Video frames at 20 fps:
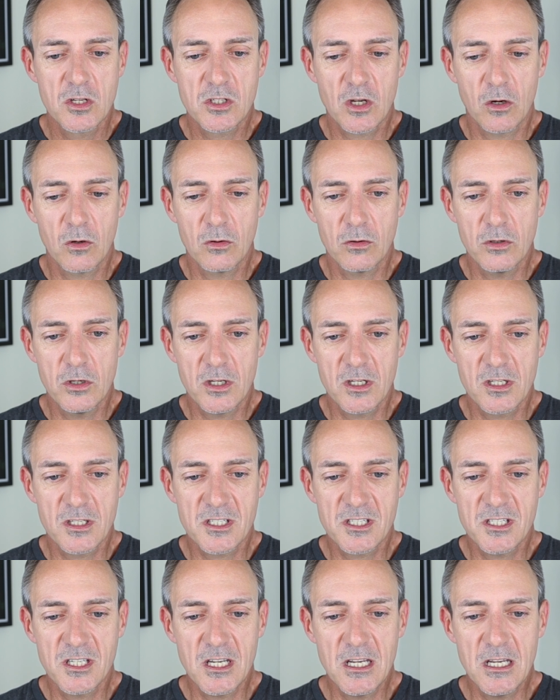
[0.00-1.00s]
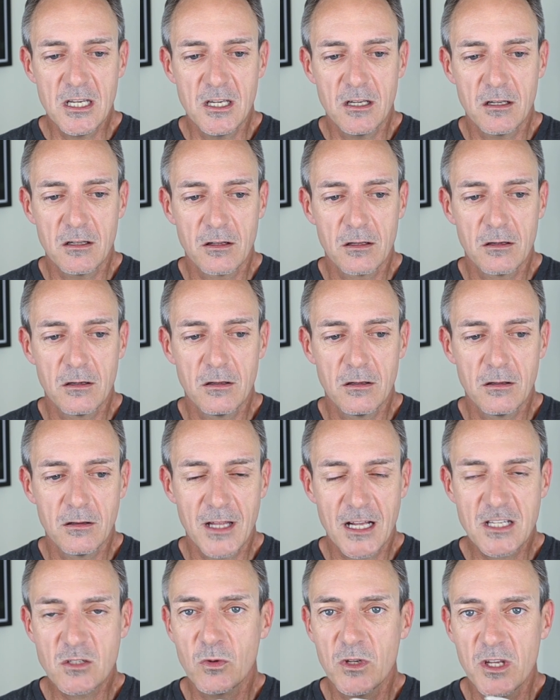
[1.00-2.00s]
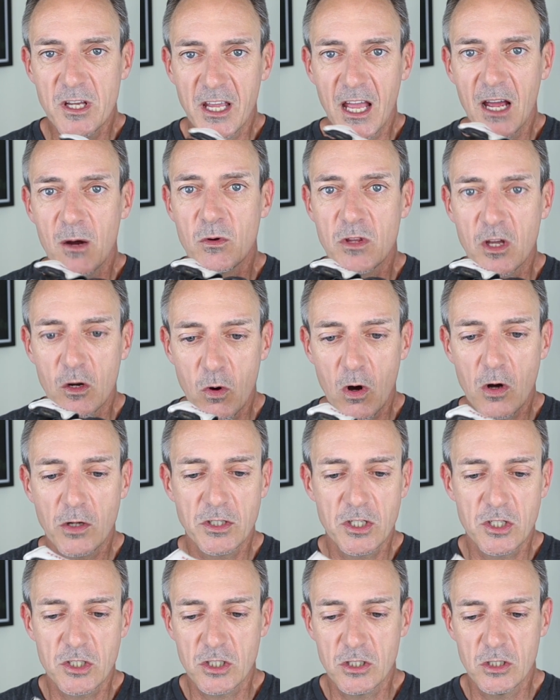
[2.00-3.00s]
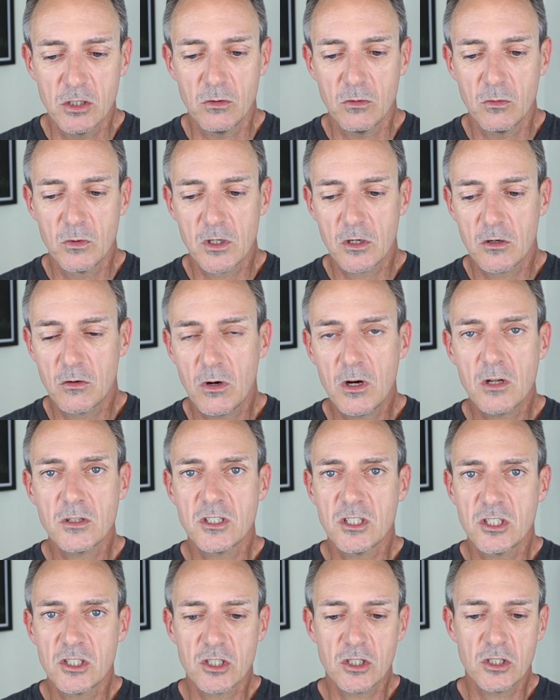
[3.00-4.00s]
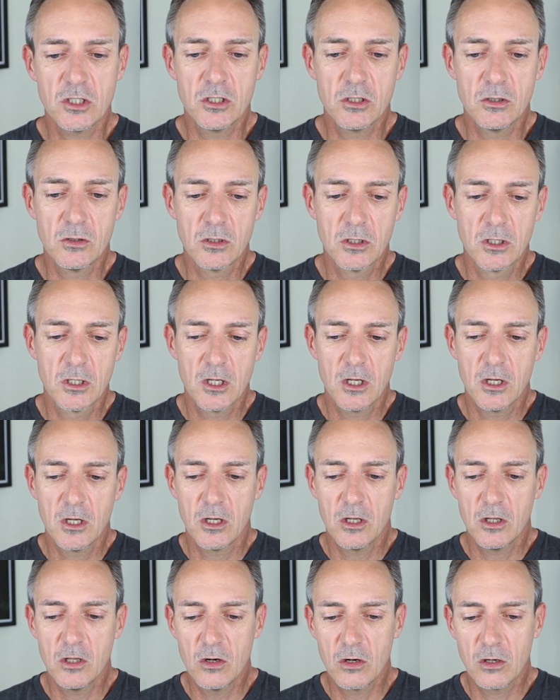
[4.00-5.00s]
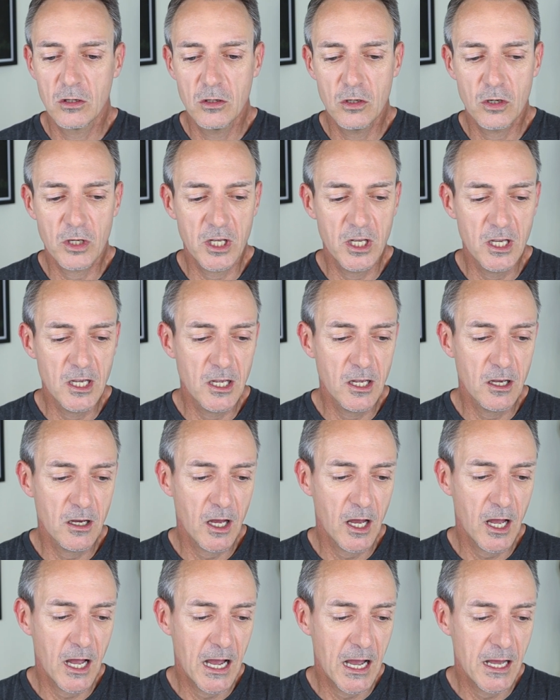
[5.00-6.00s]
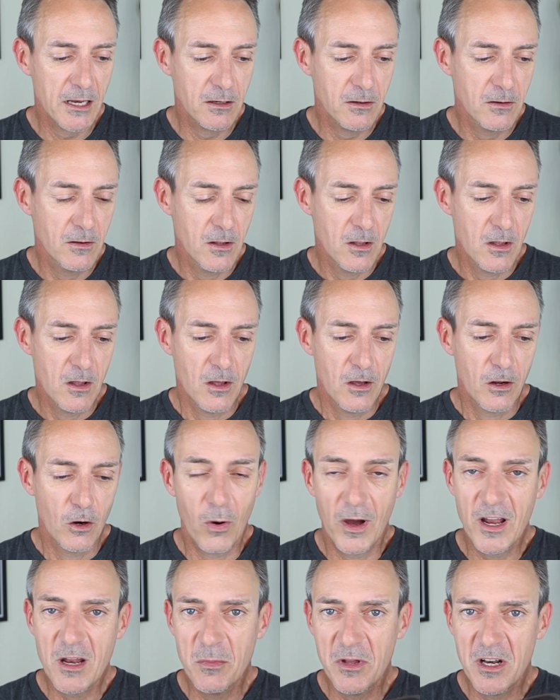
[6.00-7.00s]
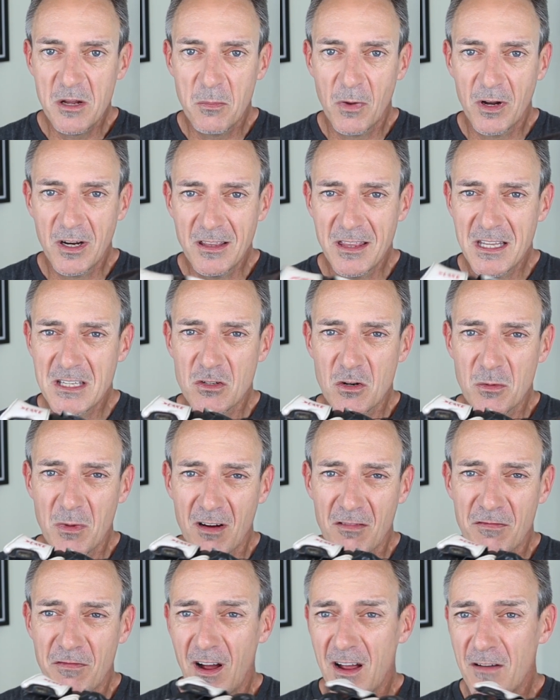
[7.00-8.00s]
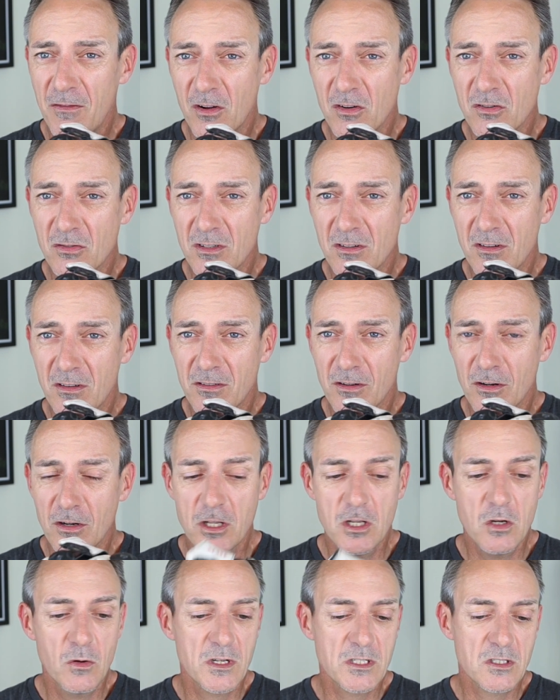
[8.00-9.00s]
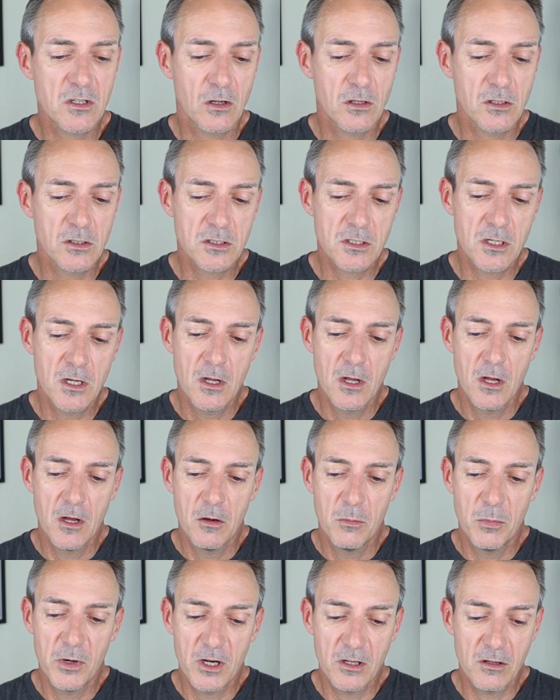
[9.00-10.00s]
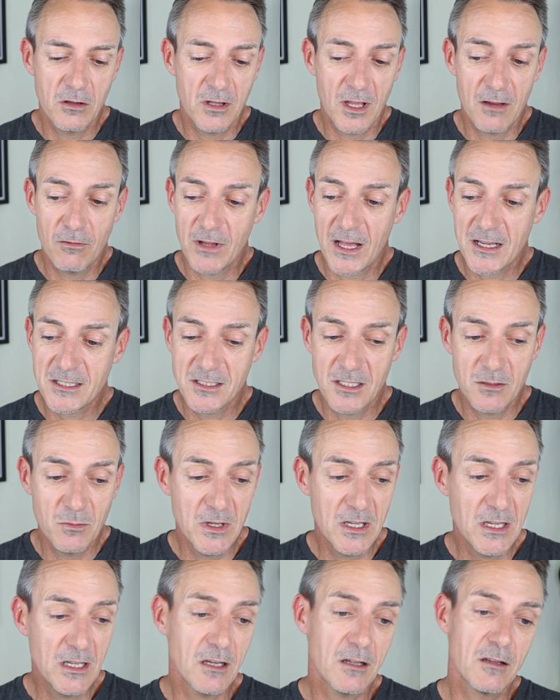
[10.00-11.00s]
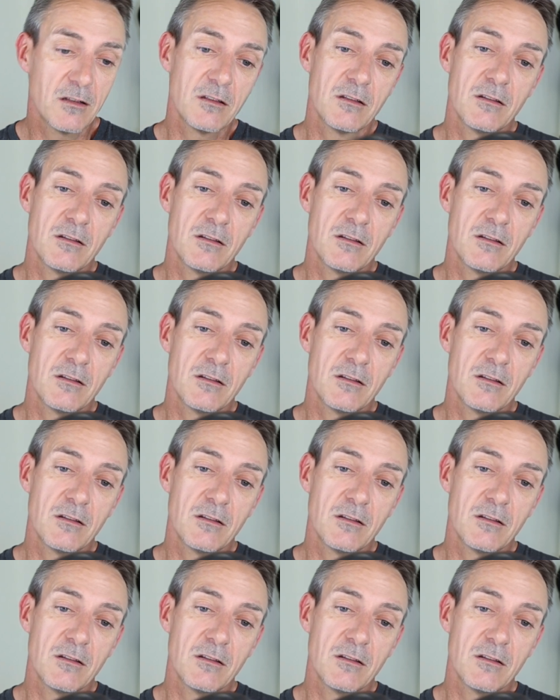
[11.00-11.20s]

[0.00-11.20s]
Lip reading: so you can see that's what you get with a quality shoe. With a quality shoe, you're looking at quite a bit of money. These are about $530, but they've lasted me.